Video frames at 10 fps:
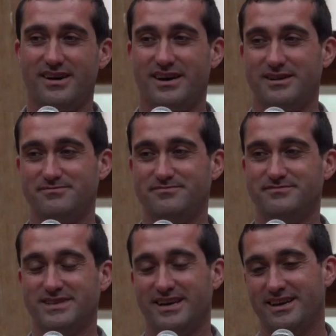
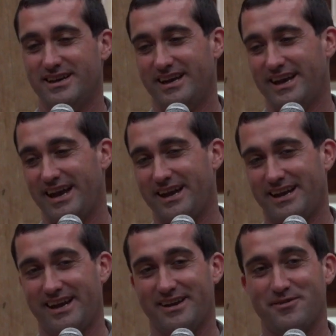Um,
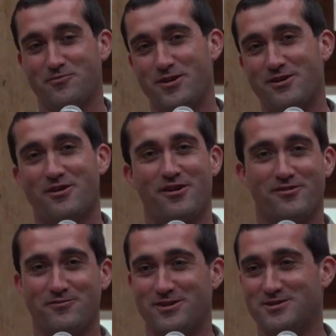and where,
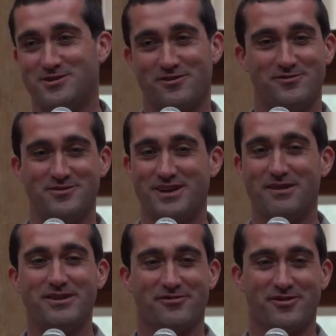are, where is our food
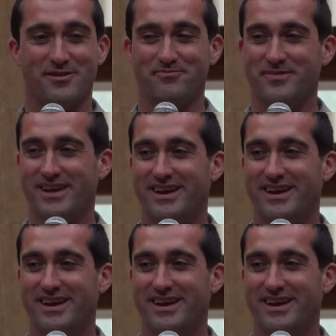coming from?